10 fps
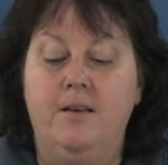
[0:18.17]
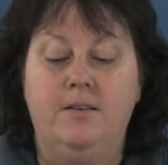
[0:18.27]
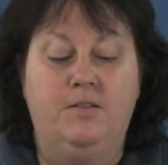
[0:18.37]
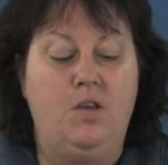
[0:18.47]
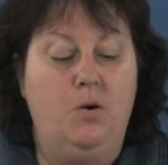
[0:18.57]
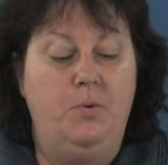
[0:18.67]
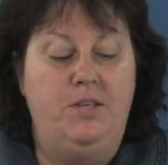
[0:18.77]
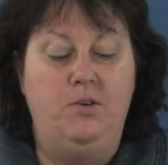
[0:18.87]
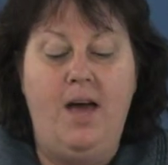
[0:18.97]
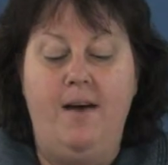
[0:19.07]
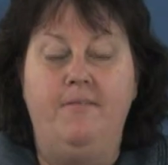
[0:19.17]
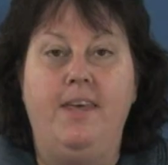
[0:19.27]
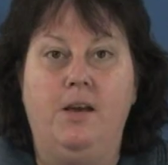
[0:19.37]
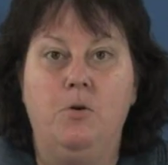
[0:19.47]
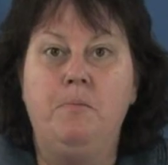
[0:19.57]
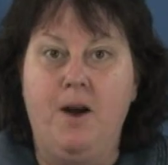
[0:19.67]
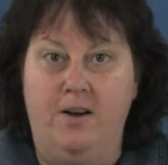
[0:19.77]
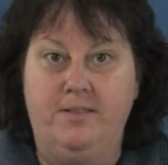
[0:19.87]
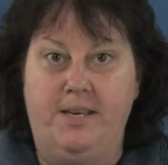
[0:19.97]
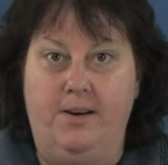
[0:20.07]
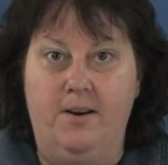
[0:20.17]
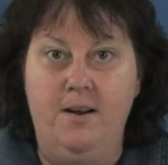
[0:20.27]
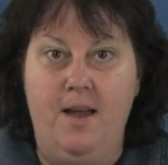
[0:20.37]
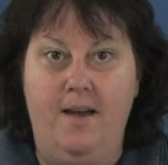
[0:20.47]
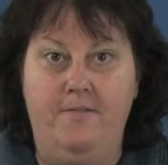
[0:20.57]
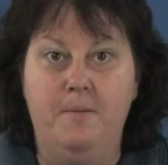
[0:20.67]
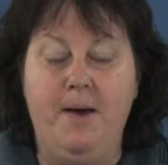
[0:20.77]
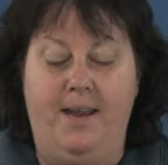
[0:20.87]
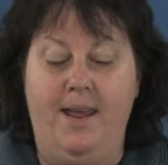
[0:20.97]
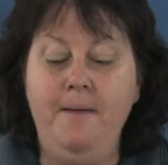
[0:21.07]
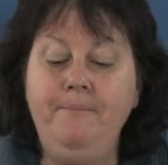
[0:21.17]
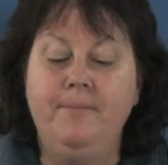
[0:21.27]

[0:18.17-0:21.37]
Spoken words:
So we do have equal parts here of the putty,